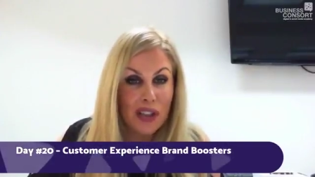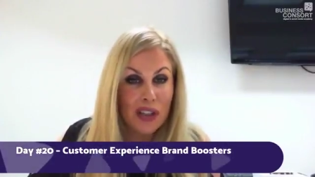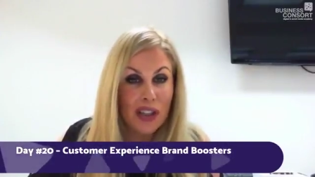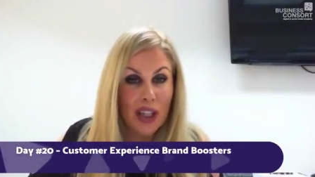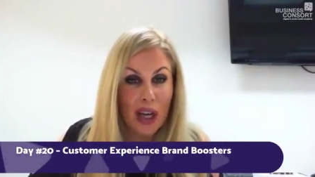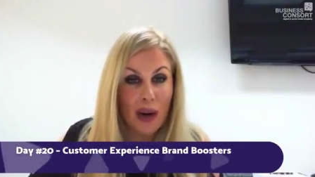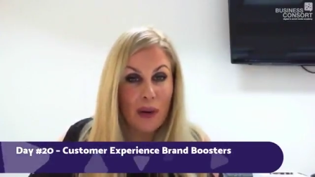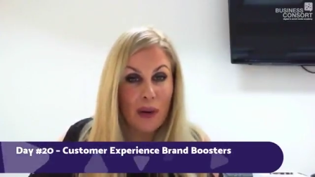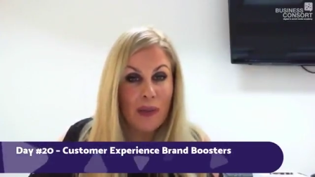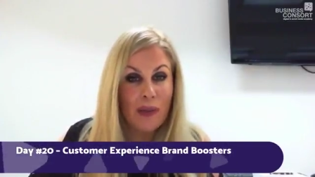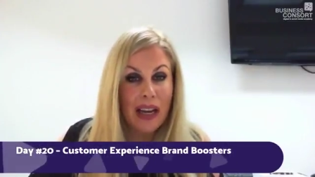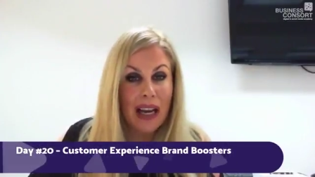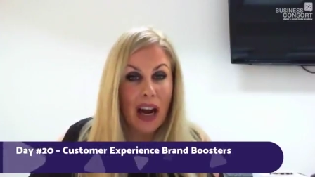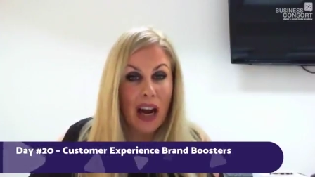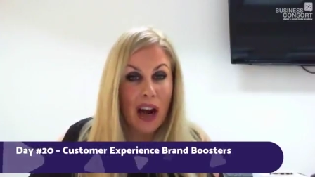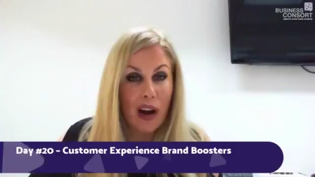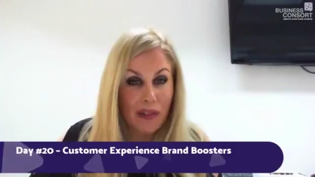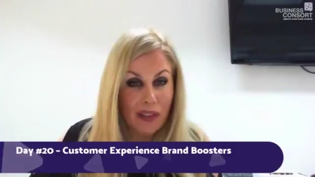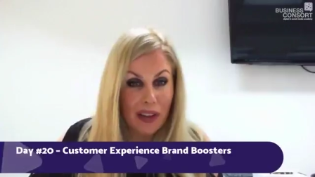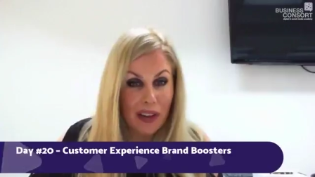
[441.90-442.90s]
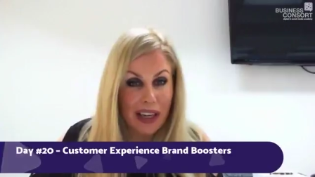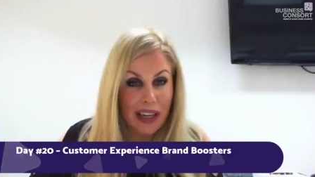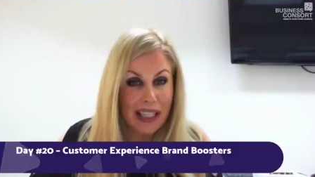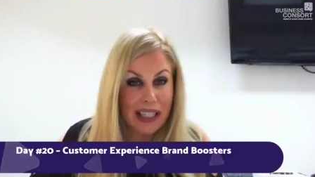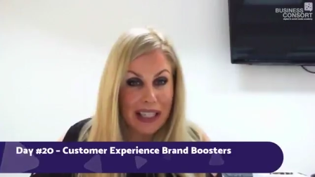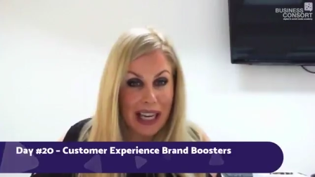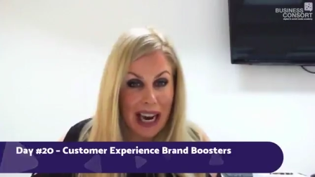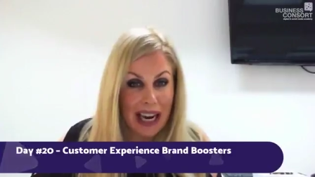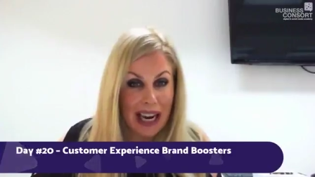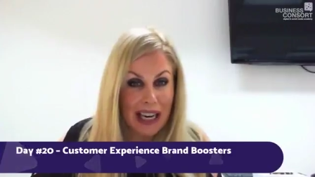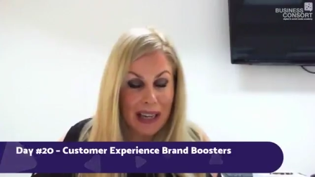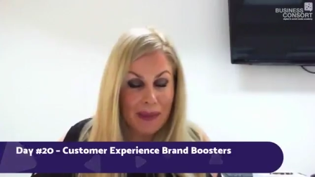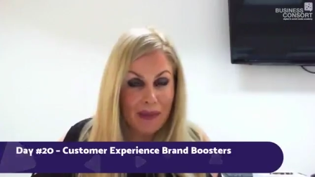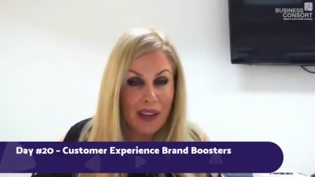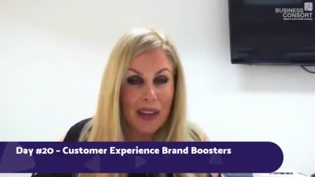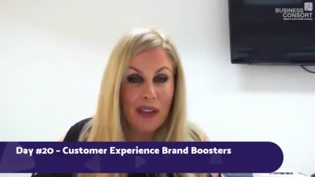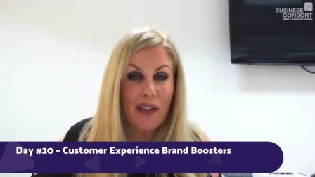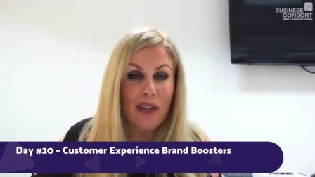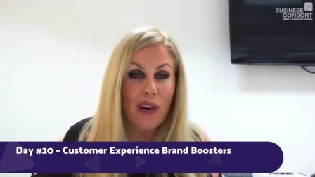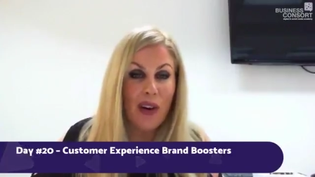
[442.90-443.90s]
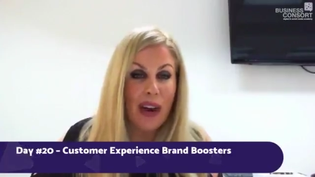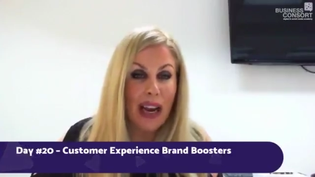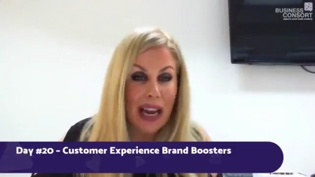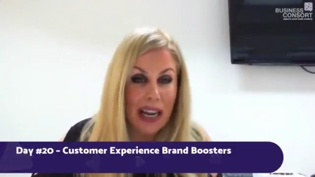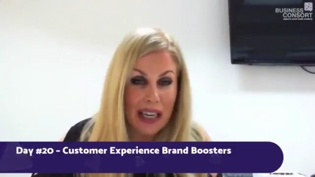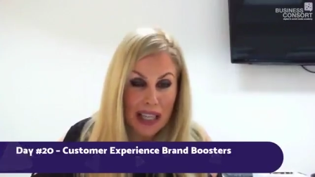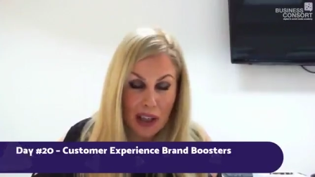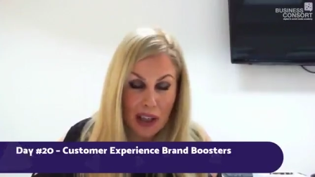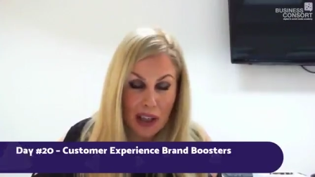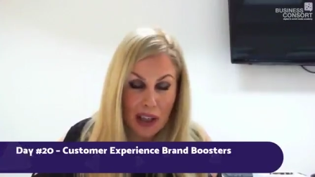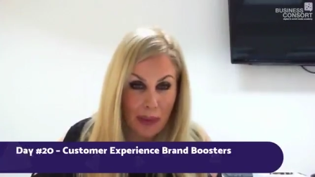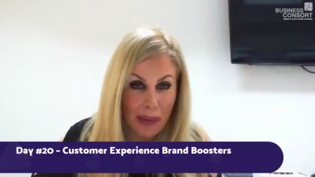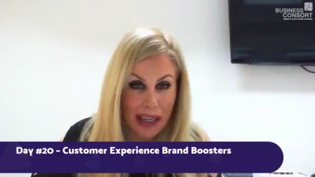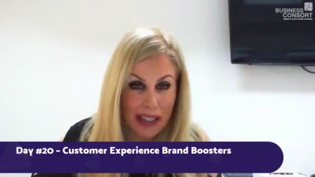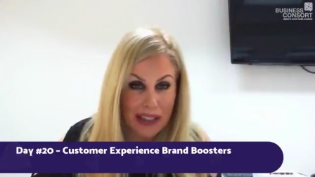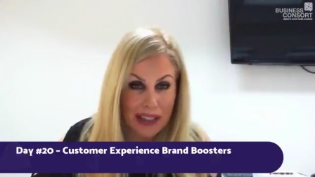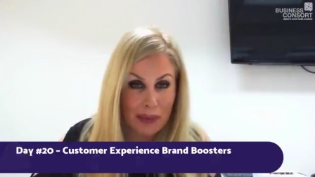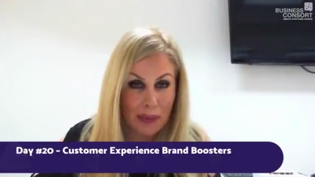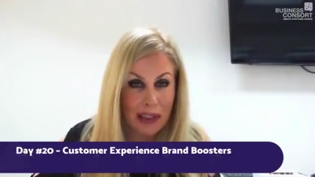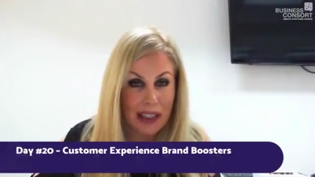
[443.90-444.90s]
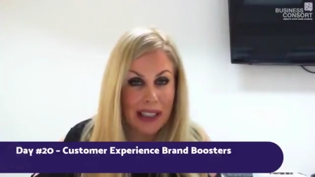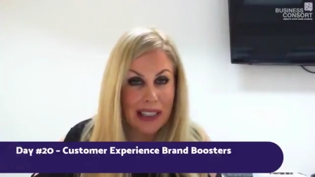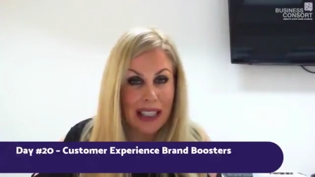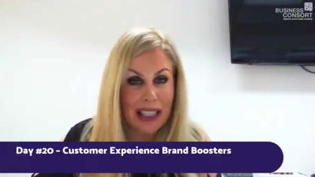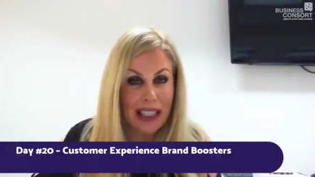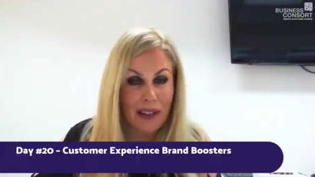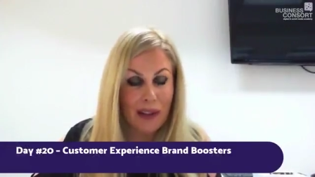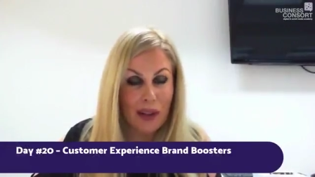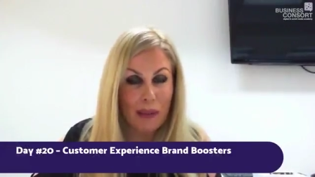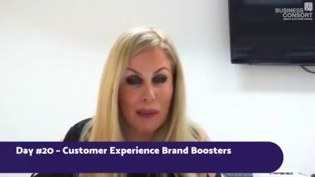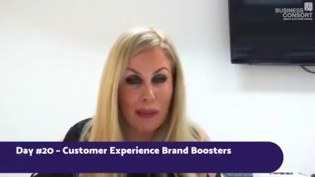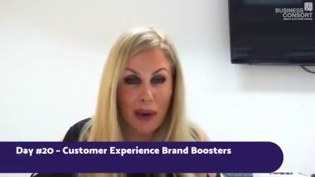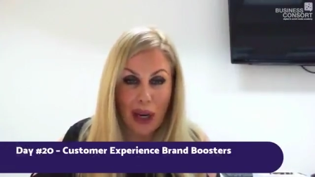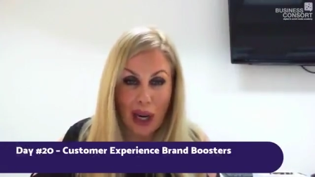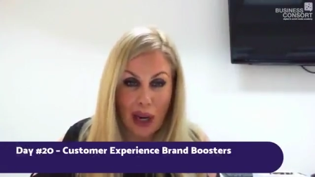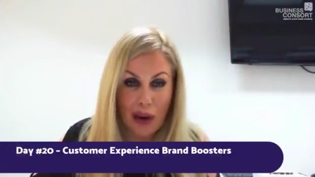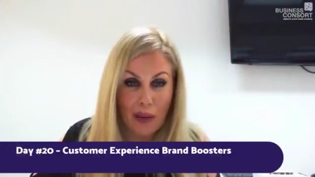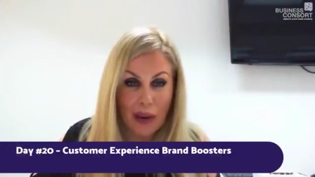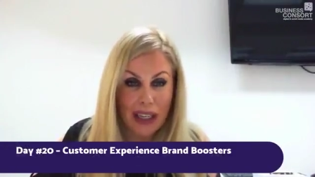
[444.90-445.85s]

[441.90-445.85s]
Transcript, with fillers: So have a great day. If you've got any comments, please leave them below.